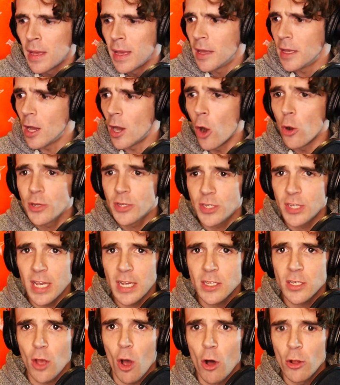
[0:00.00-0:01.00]

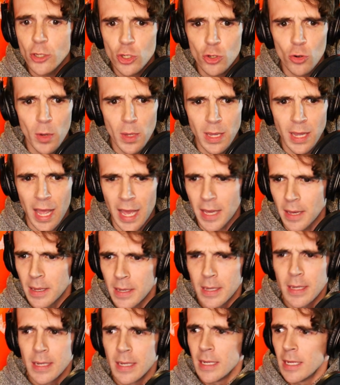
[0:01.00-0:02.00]
06
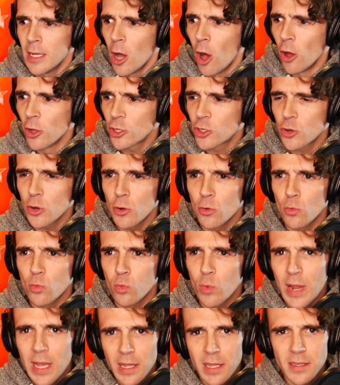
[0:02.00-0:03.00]
ultra
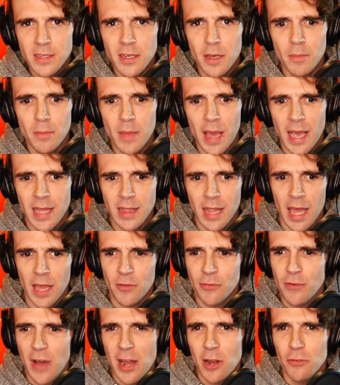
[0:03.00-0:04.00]
realism and like
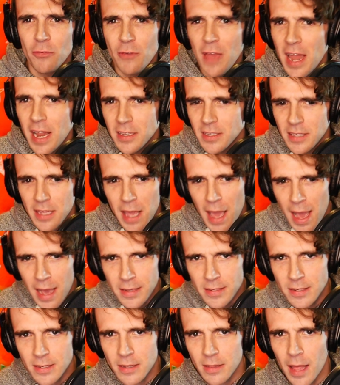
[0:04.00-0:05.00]
Final
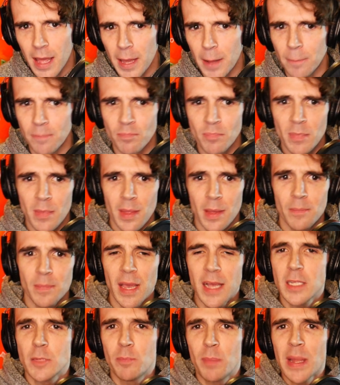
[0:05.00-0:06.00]
Fantasy-esque. Like,
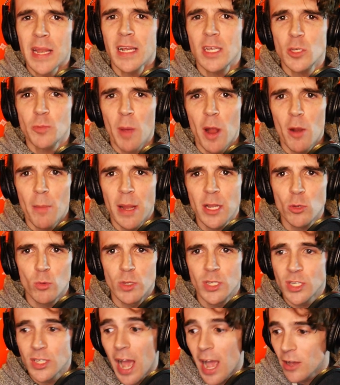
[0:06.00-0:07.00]
it's been experimental with
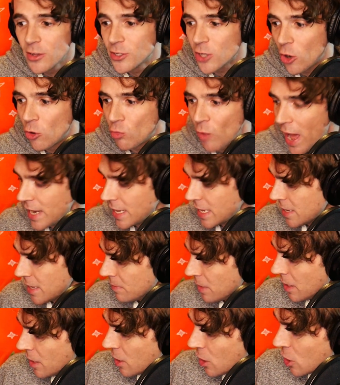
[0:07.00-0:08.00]
styles already.
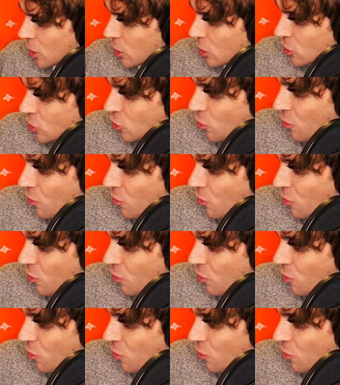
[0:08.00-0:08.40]
So